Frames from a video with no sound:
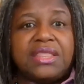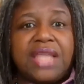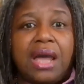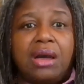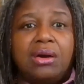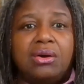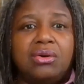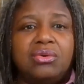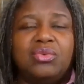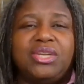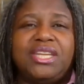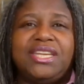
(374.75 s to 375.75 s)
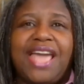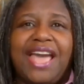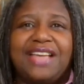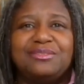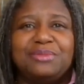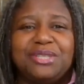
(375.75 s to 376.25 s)
Now, when he
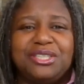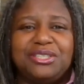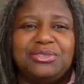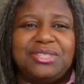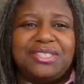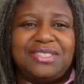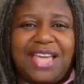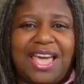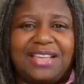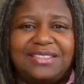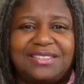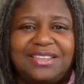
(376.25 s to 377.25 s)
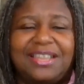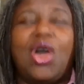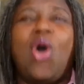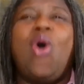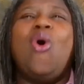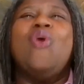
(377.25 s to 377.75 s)
asked me to do this task, an
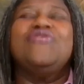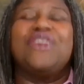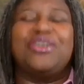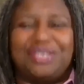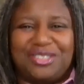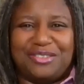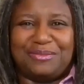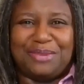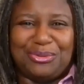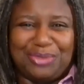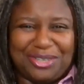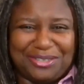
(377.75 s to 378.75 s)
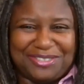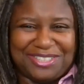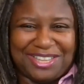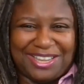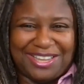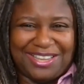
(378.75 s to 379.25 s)
old version of me would have
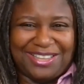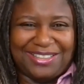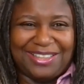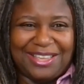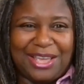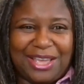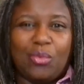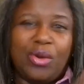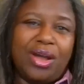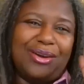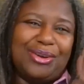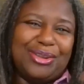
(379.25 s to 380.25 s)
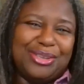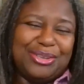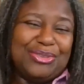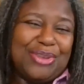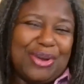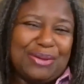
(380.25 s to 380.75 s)
said, well,
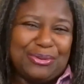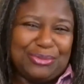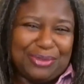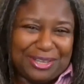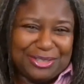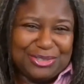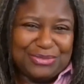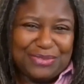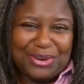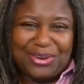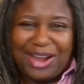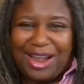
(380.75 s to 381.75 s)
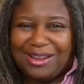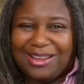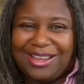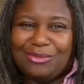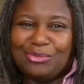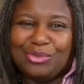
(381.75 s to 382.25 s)
I'm an introvert.
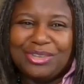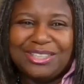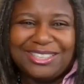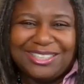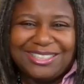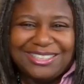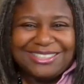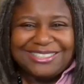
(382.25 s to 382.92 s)
I really